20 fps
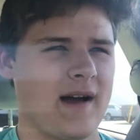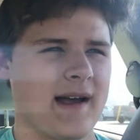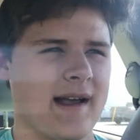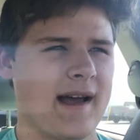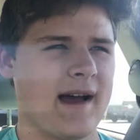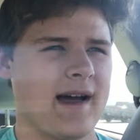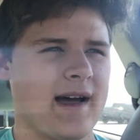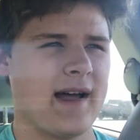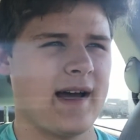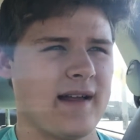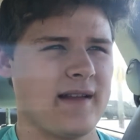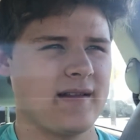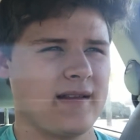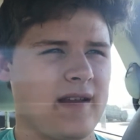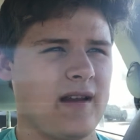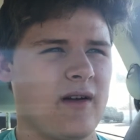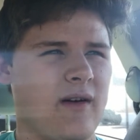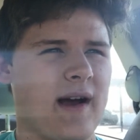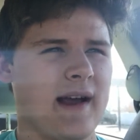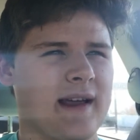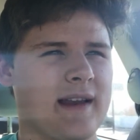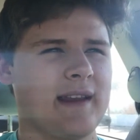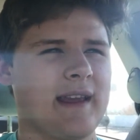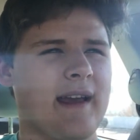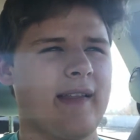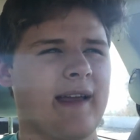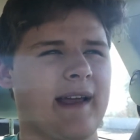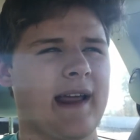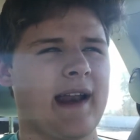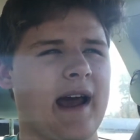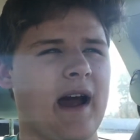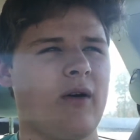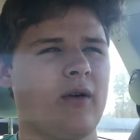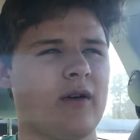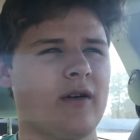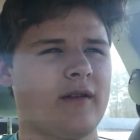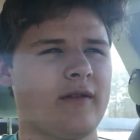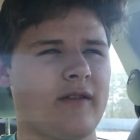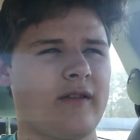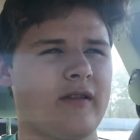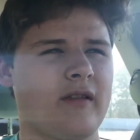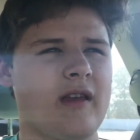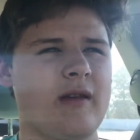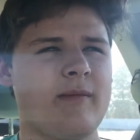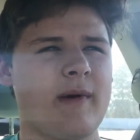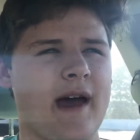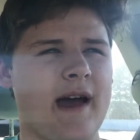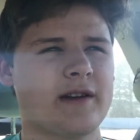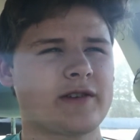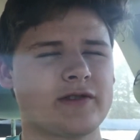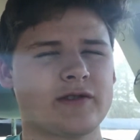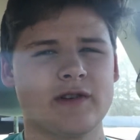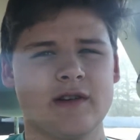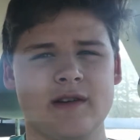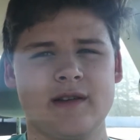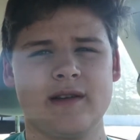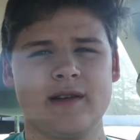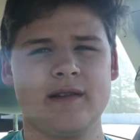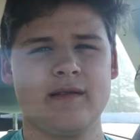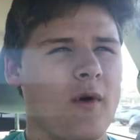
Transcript: I got, you know, I could get like an hour of sleep extra.